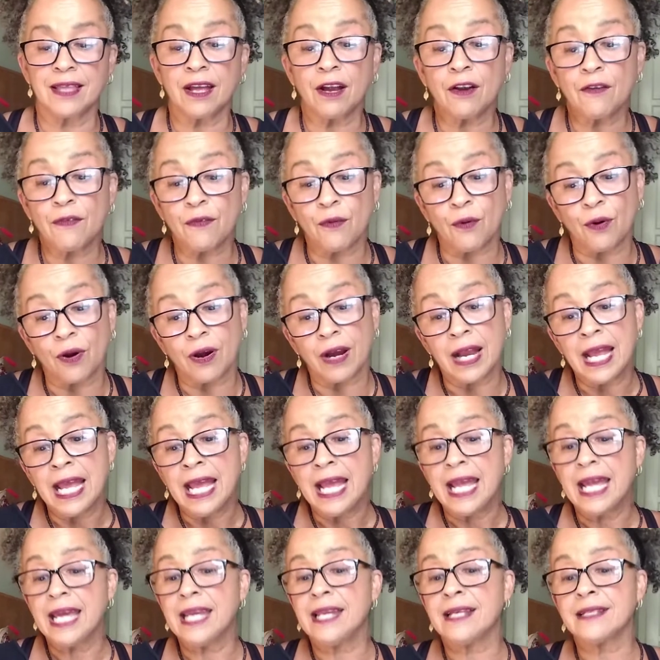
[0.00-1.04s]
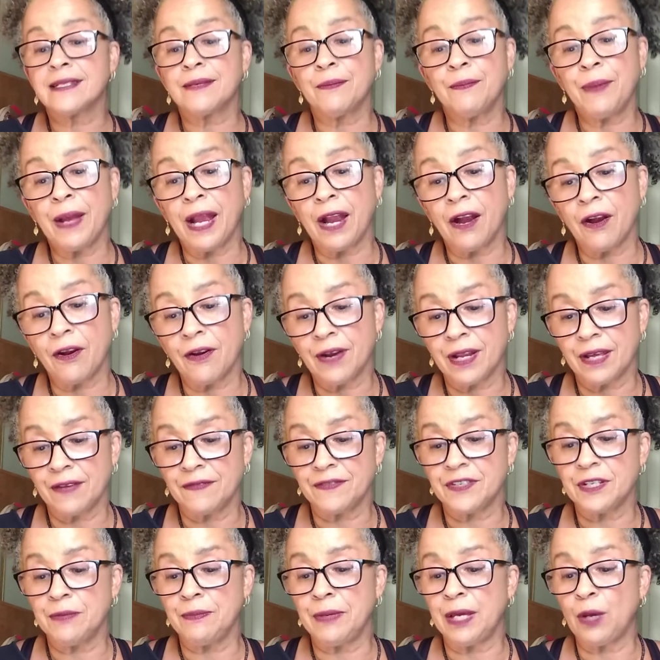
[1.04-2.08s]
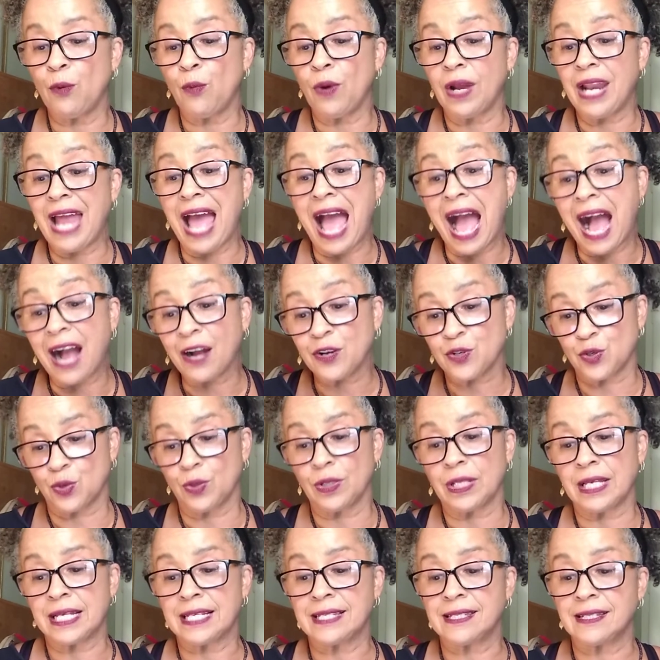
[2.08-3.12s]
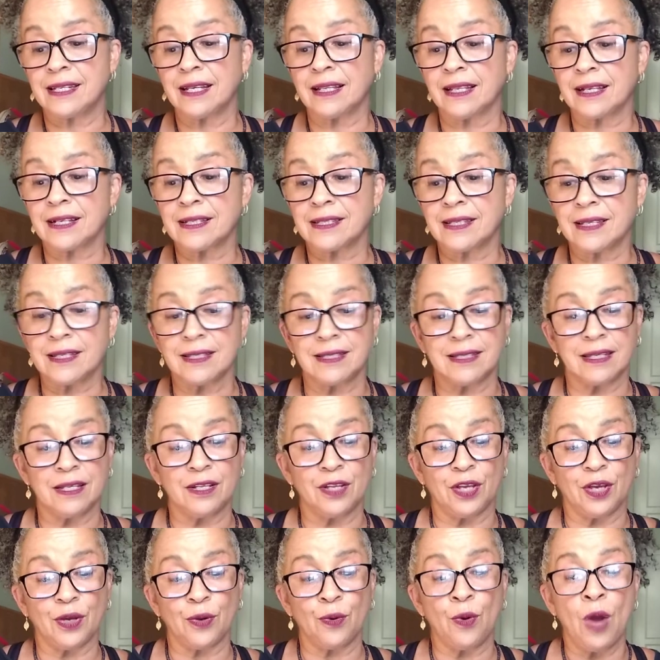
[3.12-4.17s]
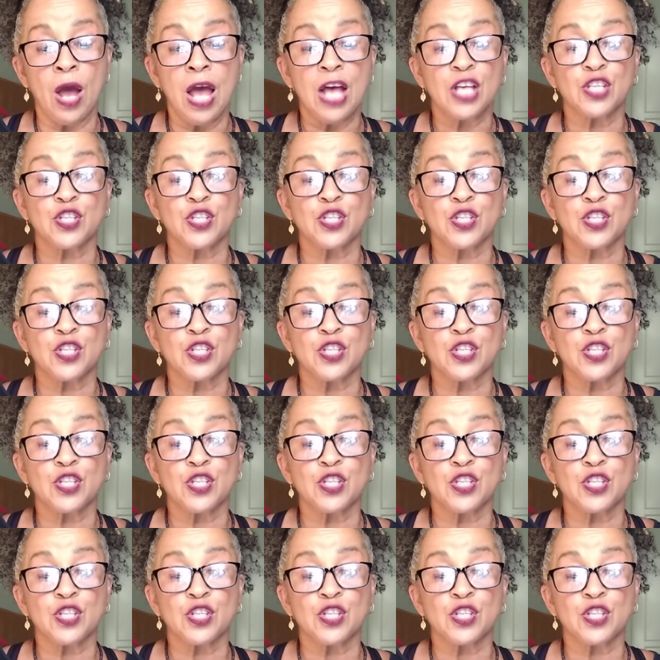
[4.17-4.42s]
Therefore, it is imperative to meet what actually still exists in you